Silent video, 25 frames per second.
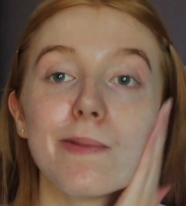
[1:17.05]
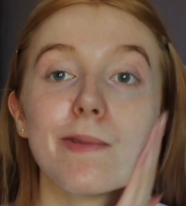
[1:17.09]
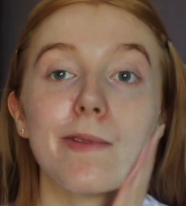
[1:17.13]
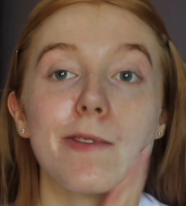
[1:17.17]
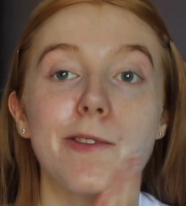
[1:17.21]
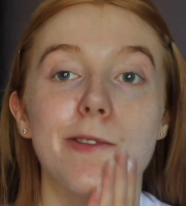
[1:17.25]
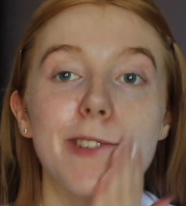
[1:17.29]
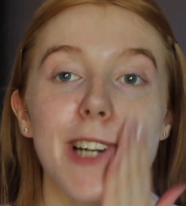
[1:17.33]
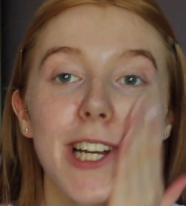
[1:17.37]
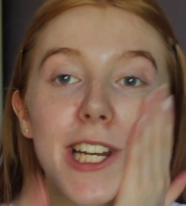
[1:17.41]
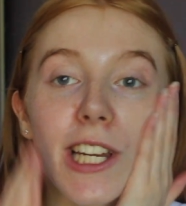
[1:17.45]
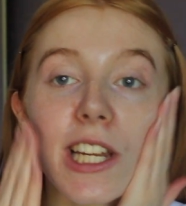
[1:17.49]

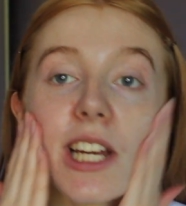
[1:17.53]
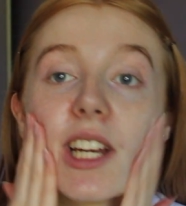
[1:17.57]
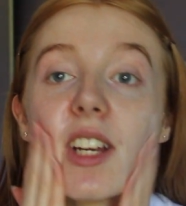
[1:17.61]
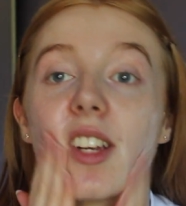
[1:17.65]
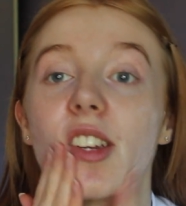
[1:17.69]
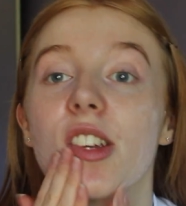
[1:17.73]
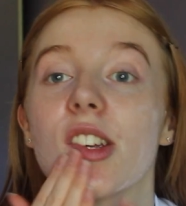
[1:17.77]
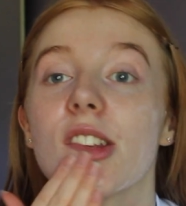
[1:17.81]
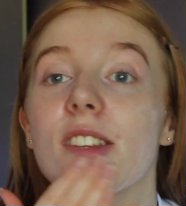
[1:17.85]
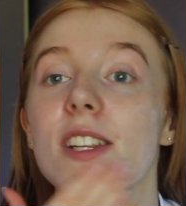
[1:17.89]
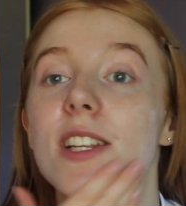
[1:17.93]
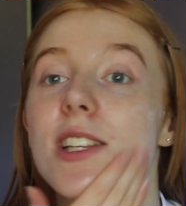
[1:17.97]

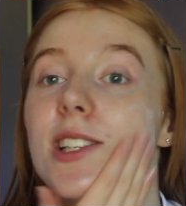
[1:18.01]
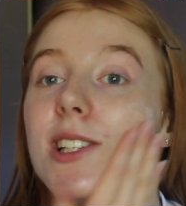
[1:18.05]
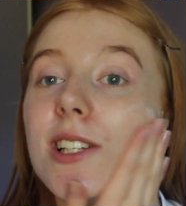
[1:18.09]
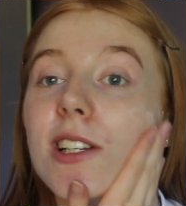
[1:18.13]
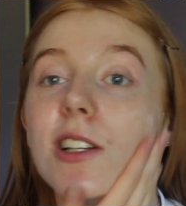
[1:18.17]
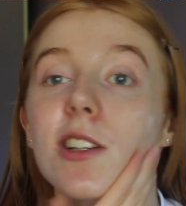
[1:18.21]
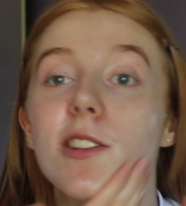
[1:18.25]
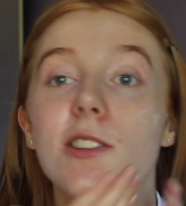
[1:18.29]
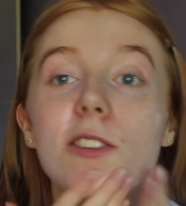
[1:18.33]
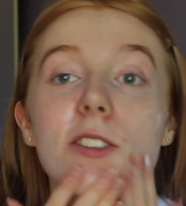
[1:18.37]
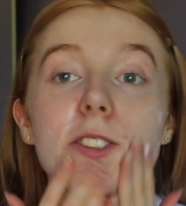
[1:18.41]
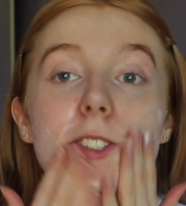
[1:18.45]
foundation this
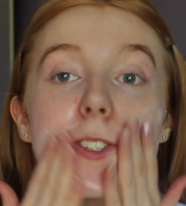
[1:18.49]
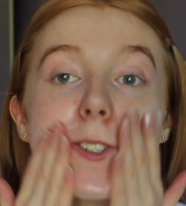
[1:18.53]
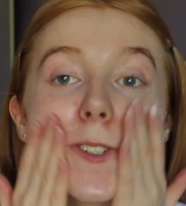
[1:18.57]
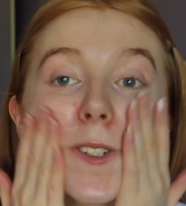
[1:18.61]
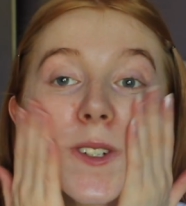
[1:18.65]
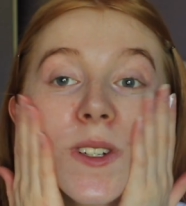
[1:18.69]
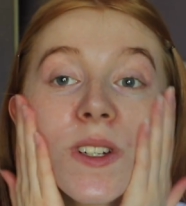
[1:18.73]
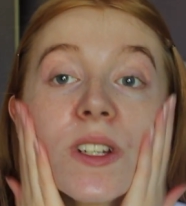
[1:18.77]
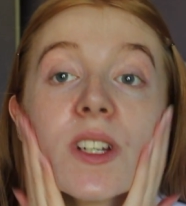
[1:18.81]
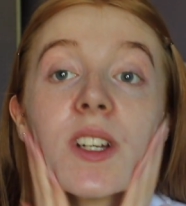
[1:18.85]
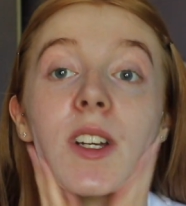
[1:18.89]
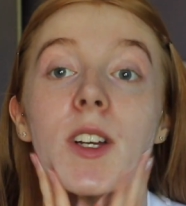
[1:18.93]
looks
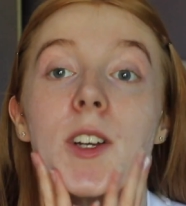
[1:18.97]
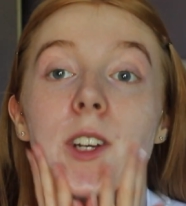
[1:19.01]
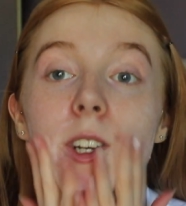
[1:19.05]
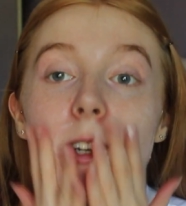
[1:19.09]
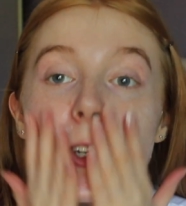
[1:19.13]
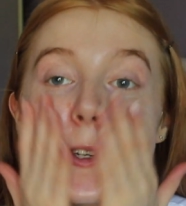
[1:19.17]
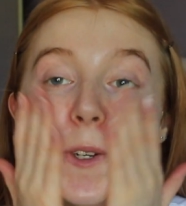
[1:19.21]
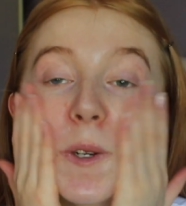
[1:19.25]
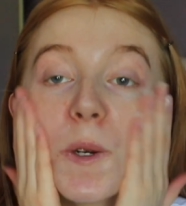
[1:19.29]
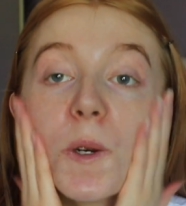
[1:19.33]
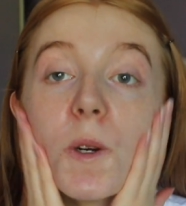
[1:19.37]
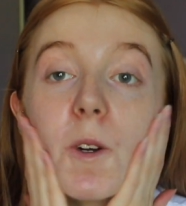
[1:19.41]

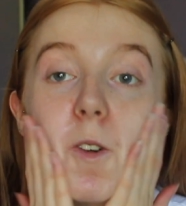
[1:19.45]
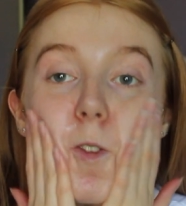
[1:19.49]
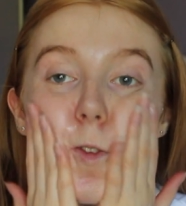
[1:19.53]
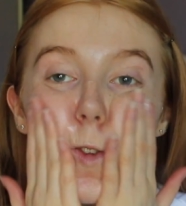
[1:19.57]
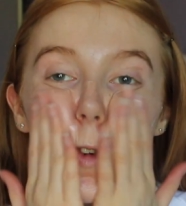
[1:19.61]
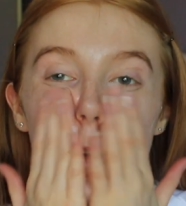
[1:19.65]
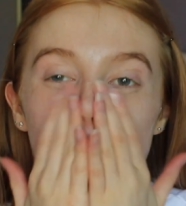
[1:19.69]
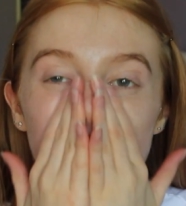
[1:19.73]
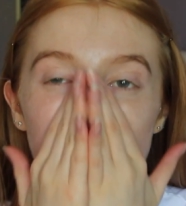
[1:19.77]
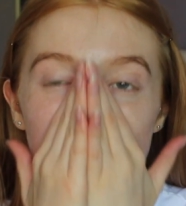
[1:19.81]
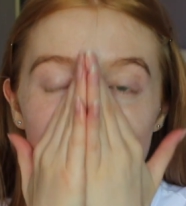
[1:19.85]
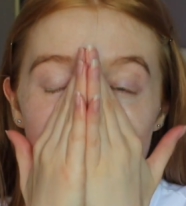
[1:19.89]

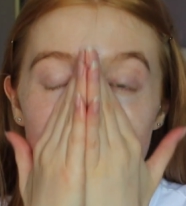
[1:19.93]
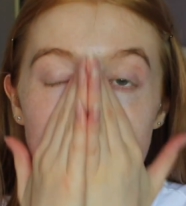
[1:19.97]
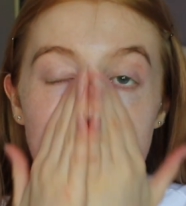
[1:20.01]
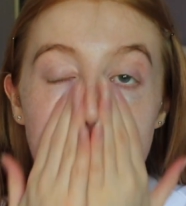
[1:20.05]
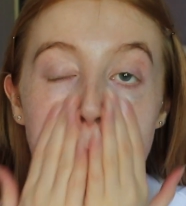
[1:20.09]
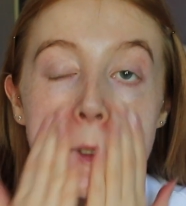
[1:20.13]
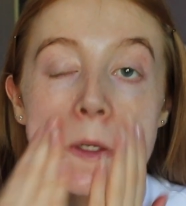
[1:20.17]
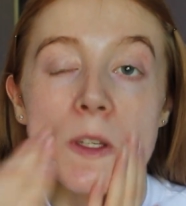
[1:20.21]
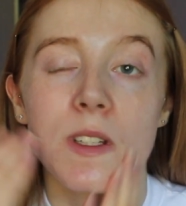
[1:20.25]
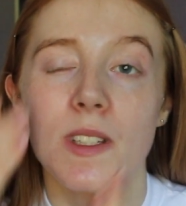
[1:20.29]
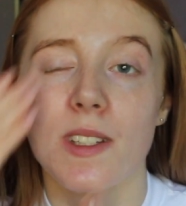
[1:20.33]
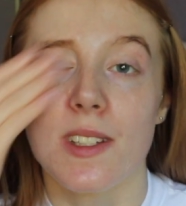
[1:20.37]
really
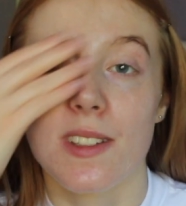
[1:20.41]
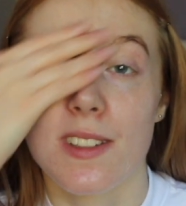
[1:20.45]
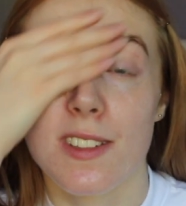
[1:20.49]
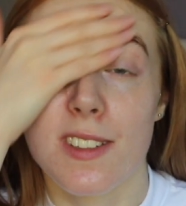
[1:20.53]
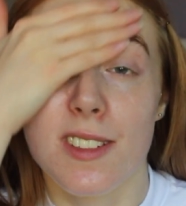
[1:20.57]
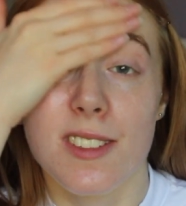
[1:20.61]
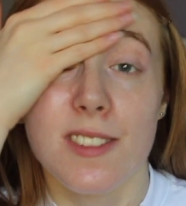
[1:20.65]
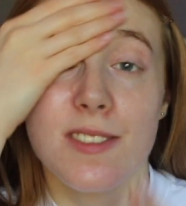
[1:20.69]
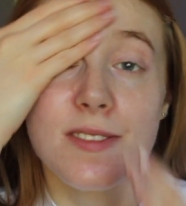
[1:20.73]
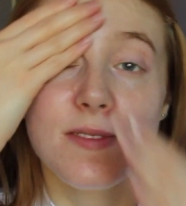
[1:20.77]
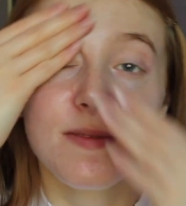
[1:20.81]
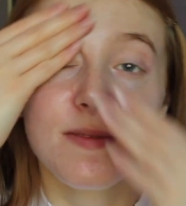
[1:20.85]
nice.